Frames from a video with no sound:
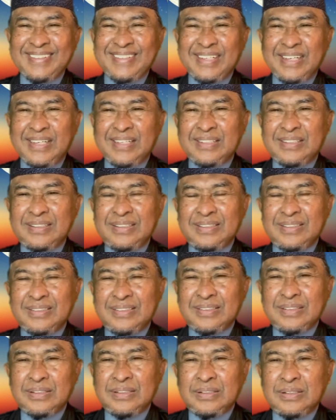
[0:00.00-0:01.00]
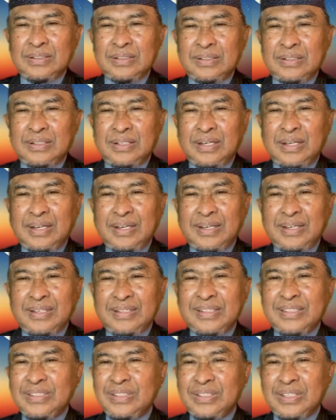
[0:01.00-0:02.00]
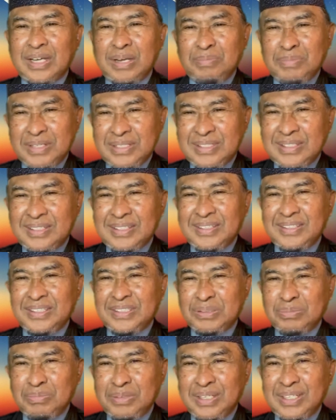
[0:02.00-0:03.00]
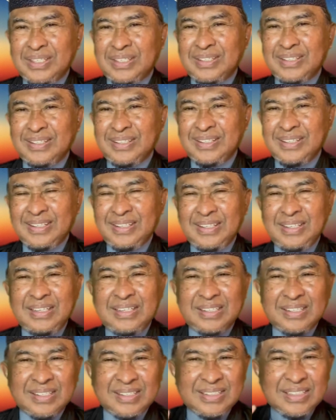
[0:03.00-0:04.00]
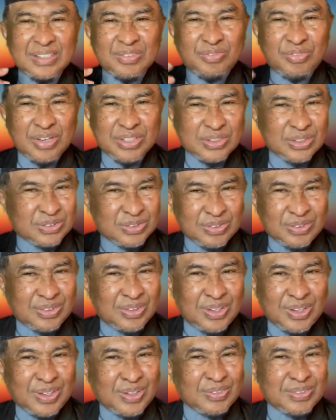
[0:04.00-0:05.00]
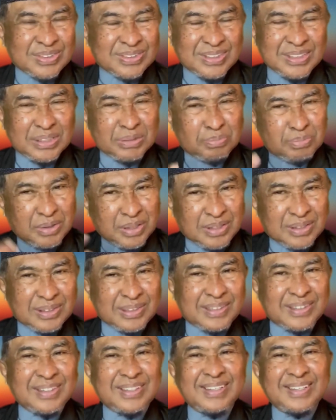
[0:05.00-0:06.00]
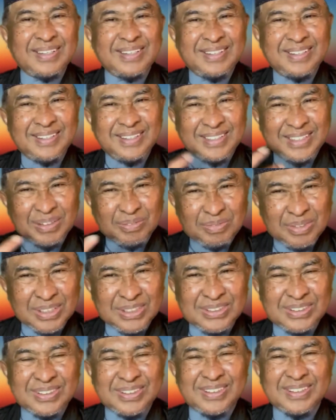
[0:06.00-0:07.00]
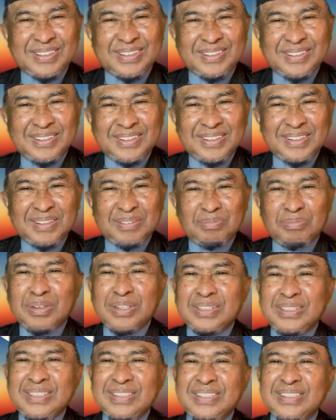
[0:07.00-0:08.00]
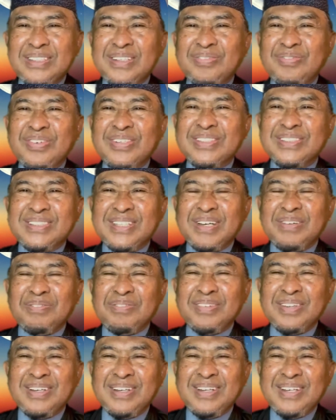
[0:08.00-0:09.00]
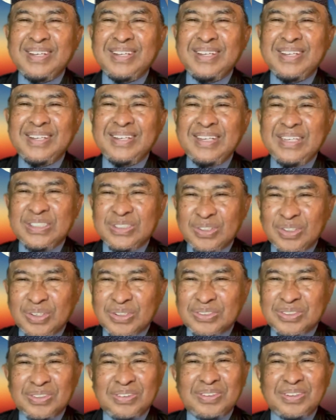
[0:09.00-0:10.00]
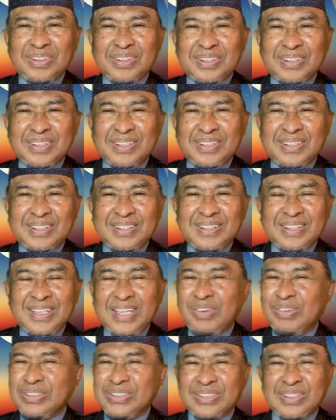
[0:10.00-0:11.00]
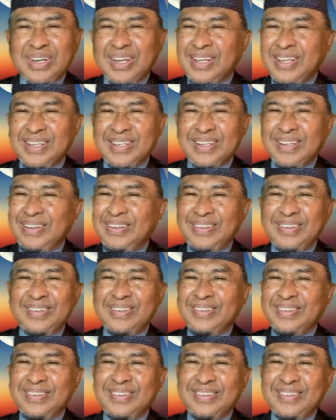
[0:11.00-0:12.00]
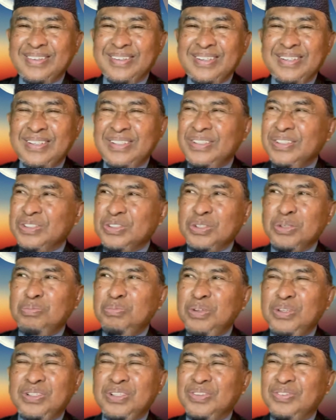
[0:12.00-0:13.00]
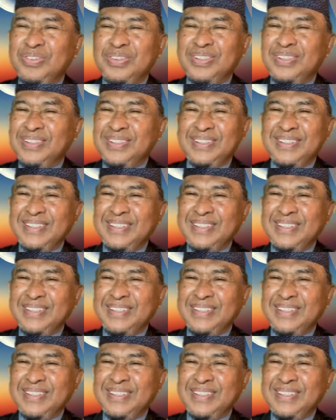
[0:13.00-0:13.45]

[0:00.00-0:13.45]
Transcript: Right? And imagine this man, he heard the voice of Rasulullah always in the prayer, he gave lecture, but this is the first time he saw Rasulullah. He was crying, oh, so beautiful.